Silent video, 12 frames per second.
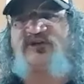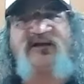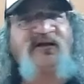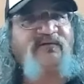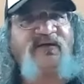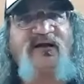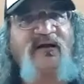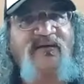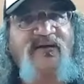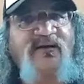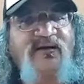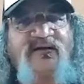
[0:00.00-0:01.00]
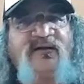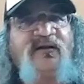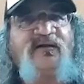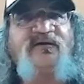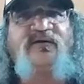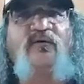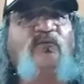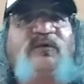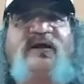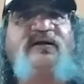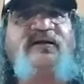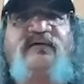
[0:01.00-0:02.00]
Channel V coming in. You know,
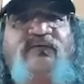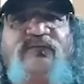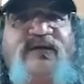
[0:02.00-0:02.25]
we had never